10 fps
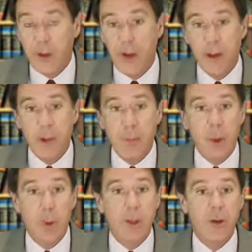Finally,
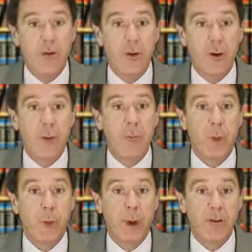we consider
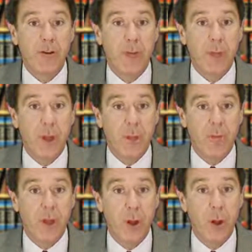res
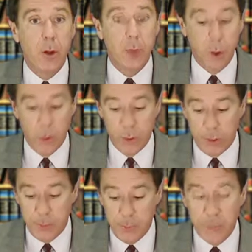ipsa
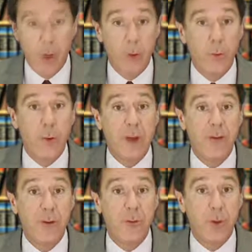loquitur.
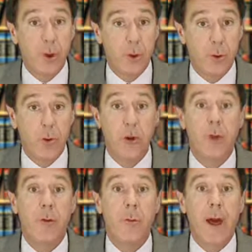Res ipsa
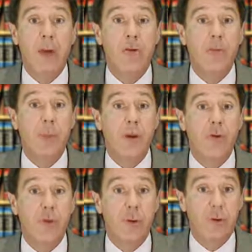loquitur, the matter
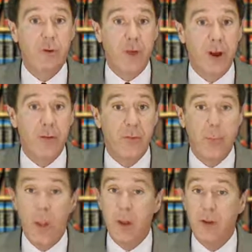speaks for itself.
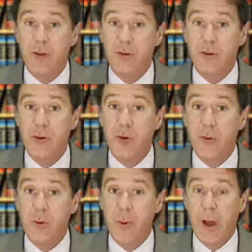This is
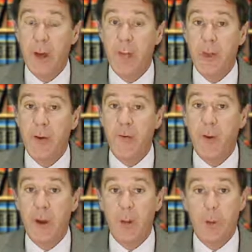another way
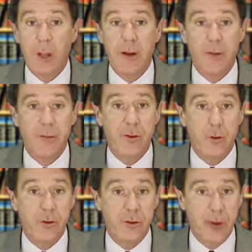for a plaintiff
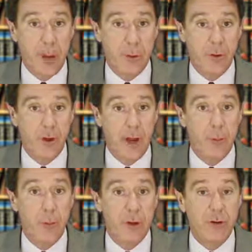to establish
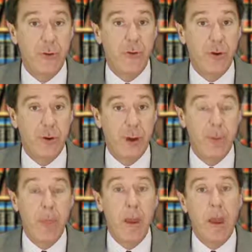a breach of
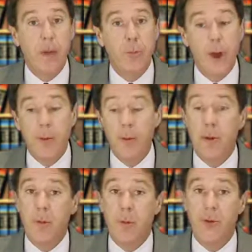duty. And
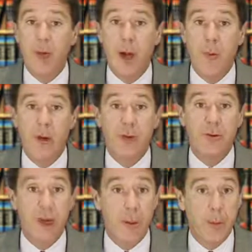probably the most common
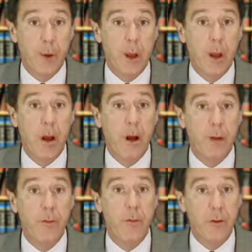example
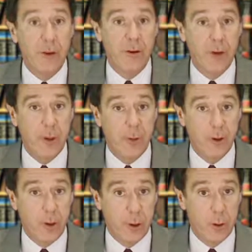of res
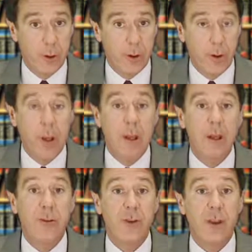ipsa loquitur
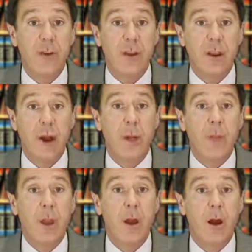is in
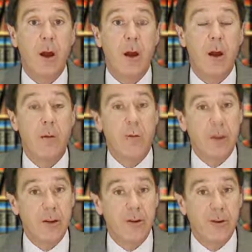
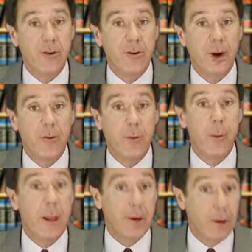the instance of a
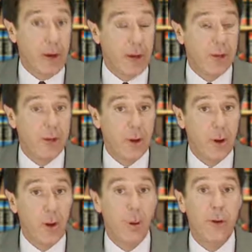plane crash,
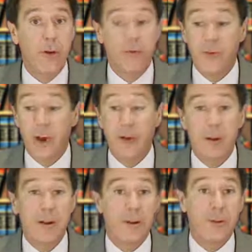where there's
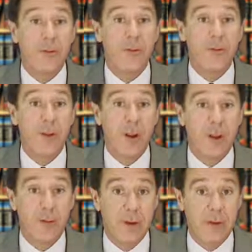very little
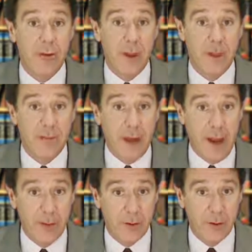physical evidence left
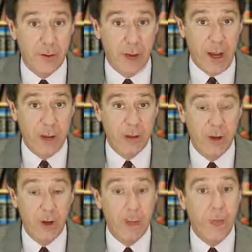after the
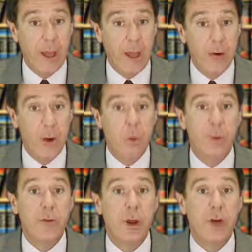crash, and
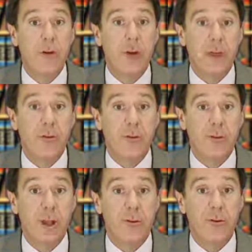we've got the next
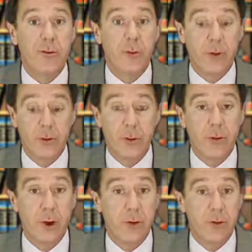of kin suing to
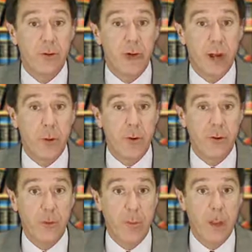try to
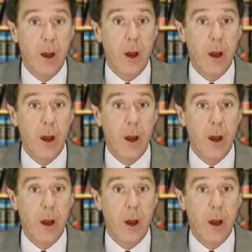establish